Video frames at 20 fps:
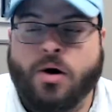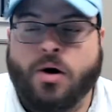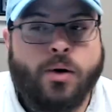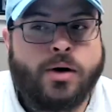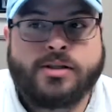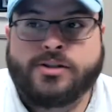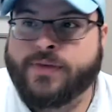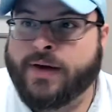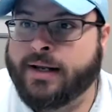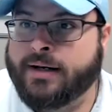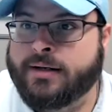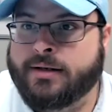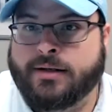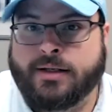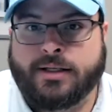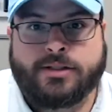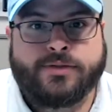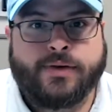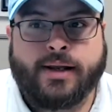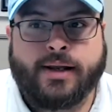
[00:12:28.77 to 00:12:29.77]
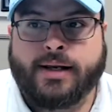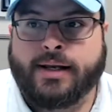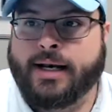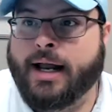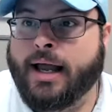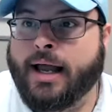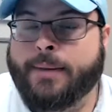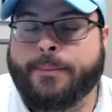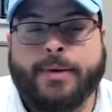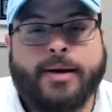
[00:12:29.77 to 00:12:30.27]
No, it's fine. It's fine.
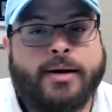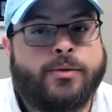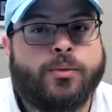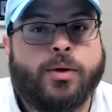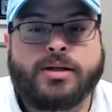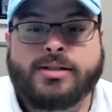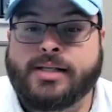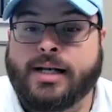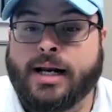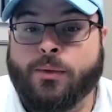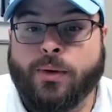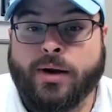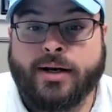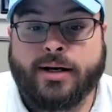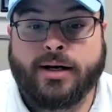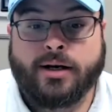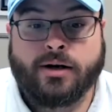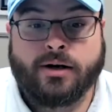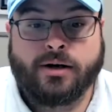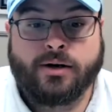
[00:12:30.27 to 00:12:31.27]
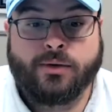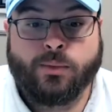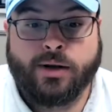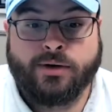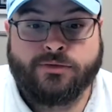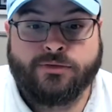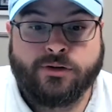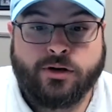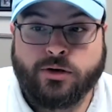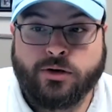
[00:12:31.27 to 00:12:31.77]
And I mean, Weston, I'll wait here and
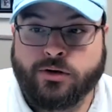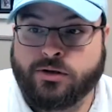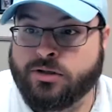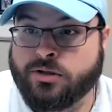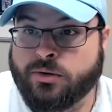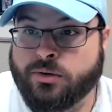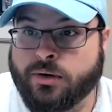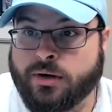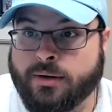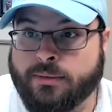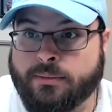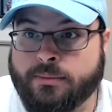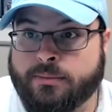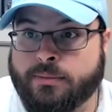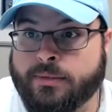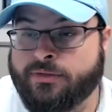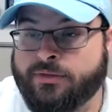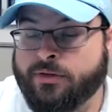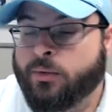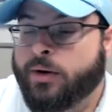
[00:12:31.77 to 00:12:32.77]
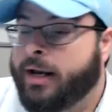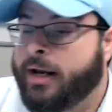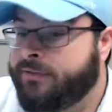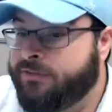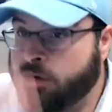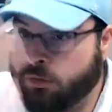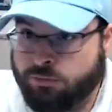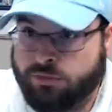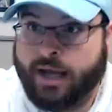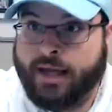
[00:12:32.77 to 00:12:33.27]
wait for you to,
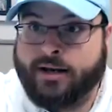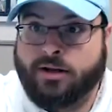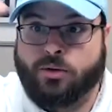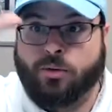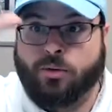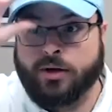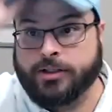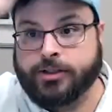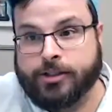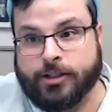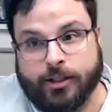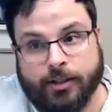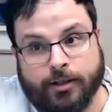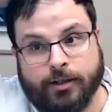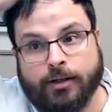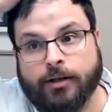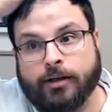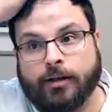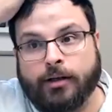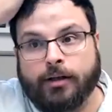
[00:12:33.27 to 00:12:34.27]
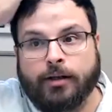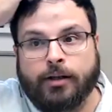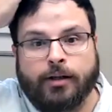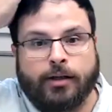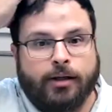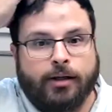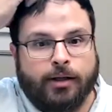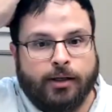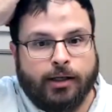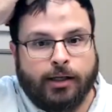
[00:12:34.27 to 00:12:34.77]
if you've got a question,
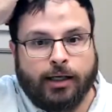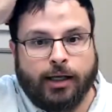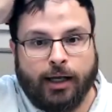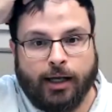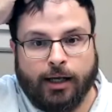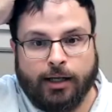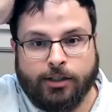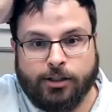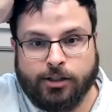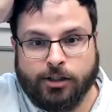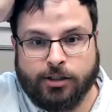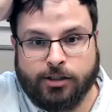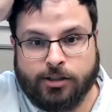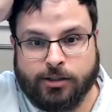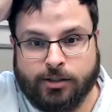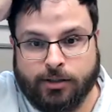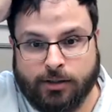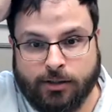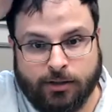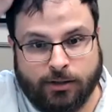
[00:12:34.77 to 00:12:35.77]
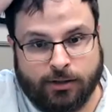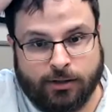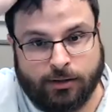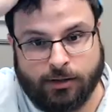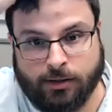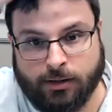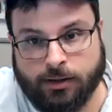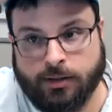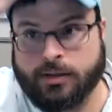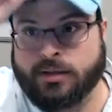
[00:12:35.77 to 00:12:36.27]
just
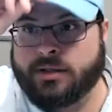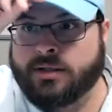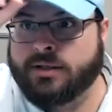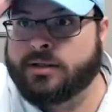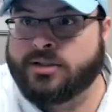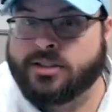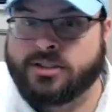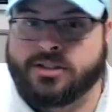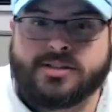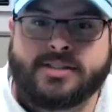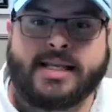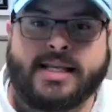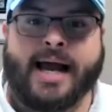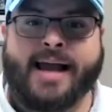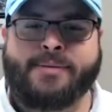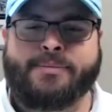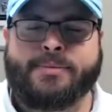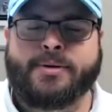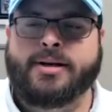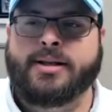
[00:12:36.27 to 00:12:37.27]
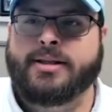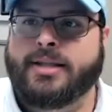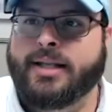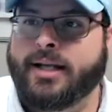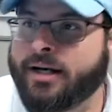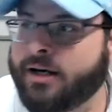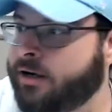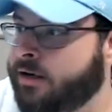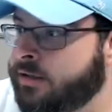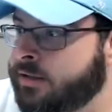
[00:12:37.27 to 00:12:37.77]
type it in
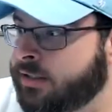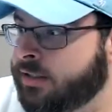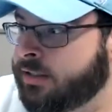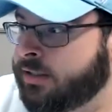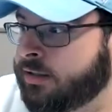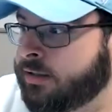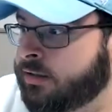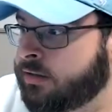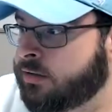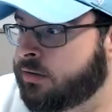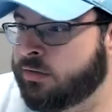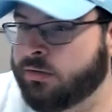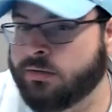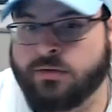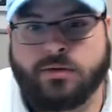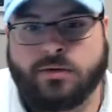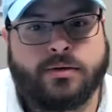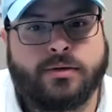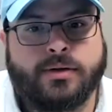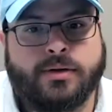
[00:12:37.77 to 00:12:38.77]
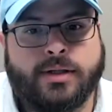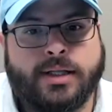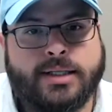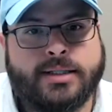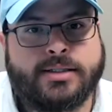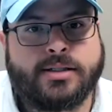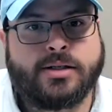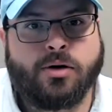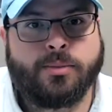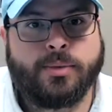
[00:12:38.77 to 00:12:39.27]
there, and then
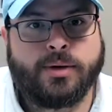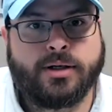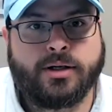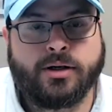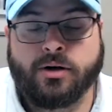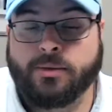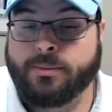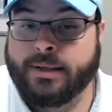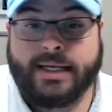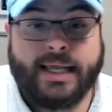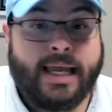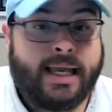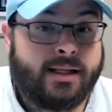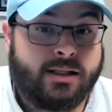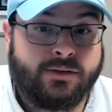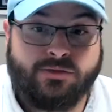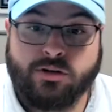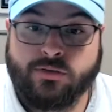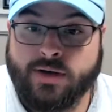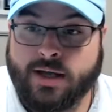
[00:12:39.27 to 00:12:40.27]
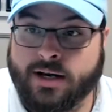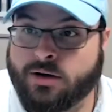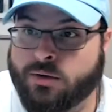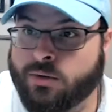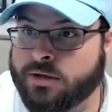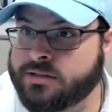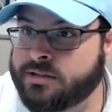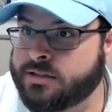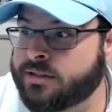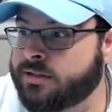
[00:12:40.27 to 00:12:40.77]
it's no big deal. I mean, Kayla, if you've got a
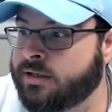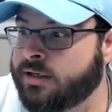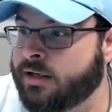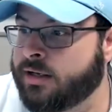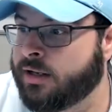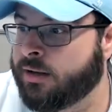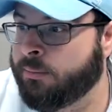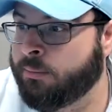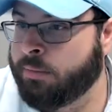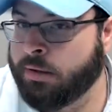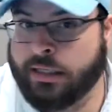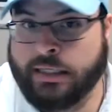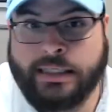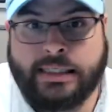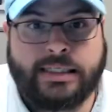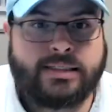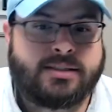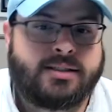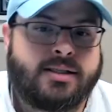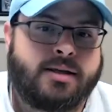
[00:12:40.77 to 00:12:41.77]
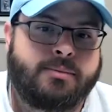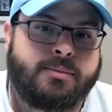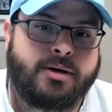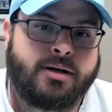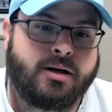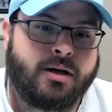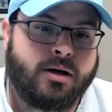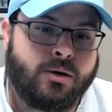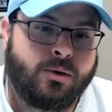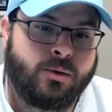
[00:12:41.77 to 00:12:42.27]
question, please let
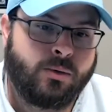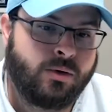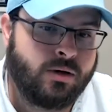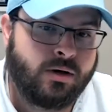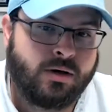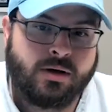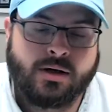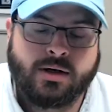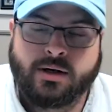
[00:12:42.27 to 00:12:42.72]
me know.